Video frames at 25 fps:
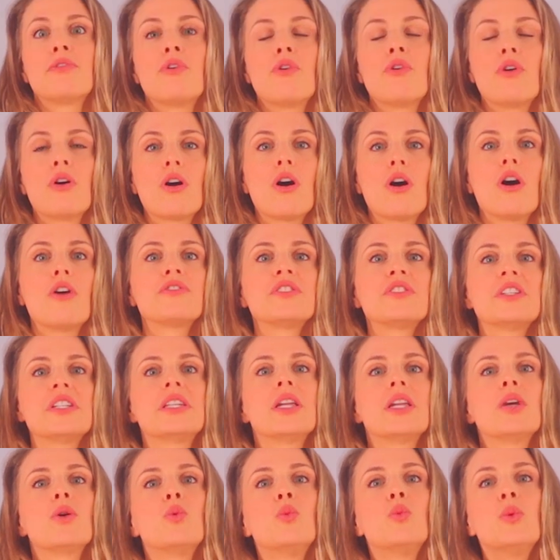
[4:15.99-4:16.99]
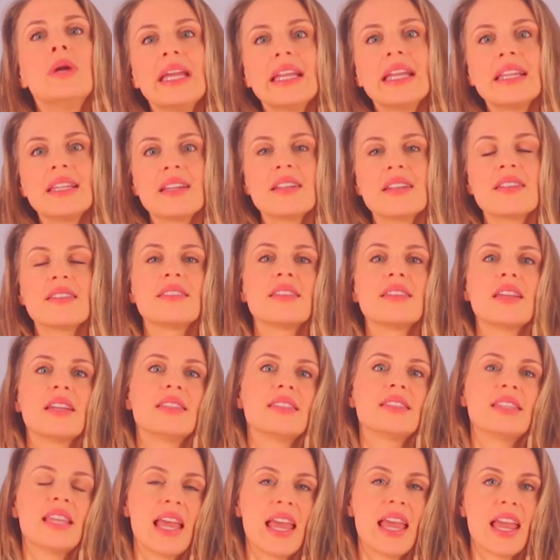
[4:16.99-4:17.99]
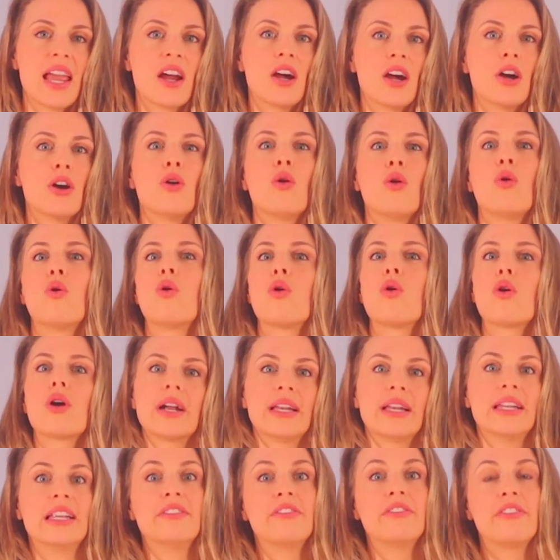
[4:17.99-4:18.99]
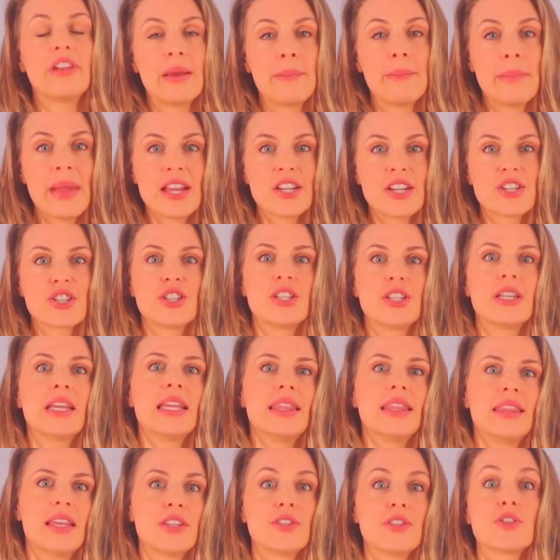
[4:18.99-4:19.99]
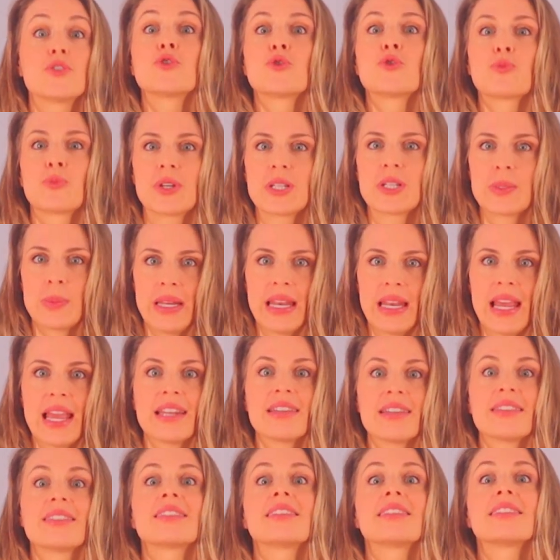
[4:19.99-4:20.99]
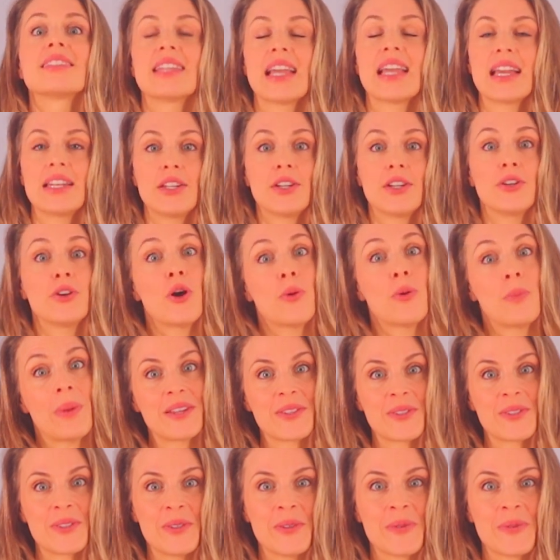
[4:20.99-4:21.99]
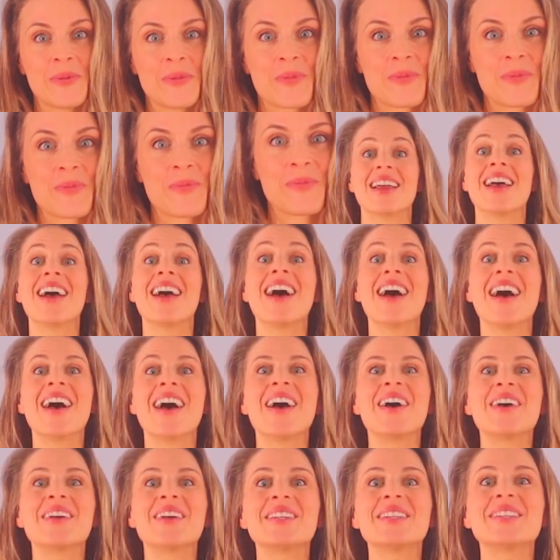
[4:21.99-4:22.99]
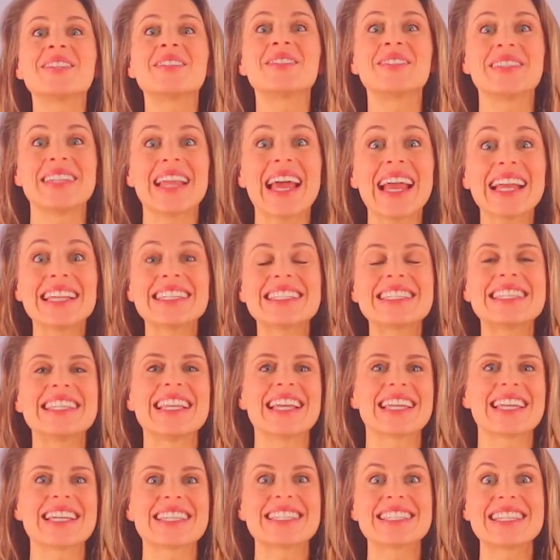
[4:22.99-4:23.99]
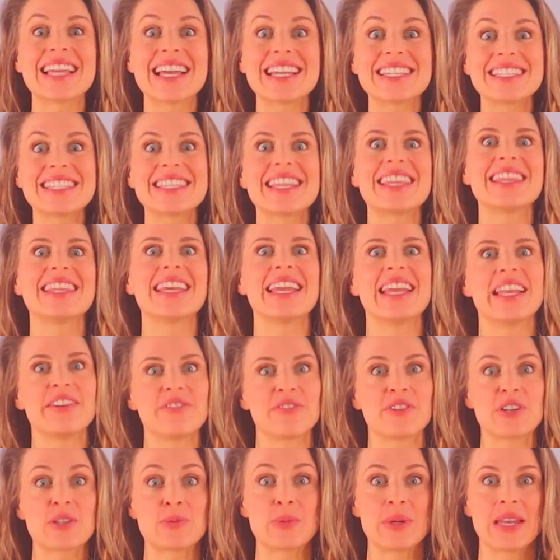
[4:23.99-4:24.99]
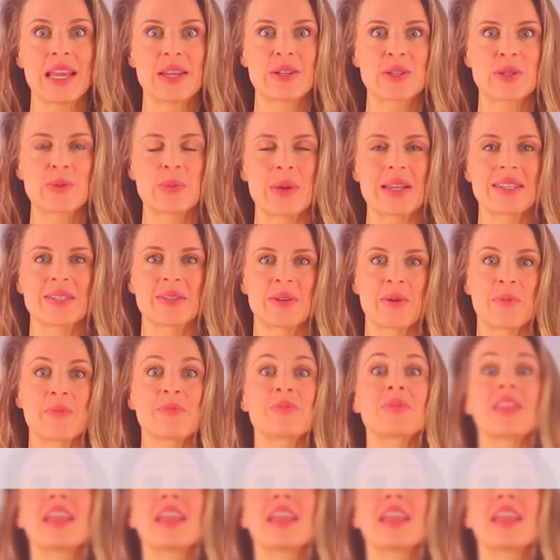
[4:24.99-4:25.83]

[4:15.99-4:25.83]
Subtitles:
for often a weakness, a tear, or an inflammation in that supraspinatus tendon or muscle. So next, let us test the infraspinatus muscle.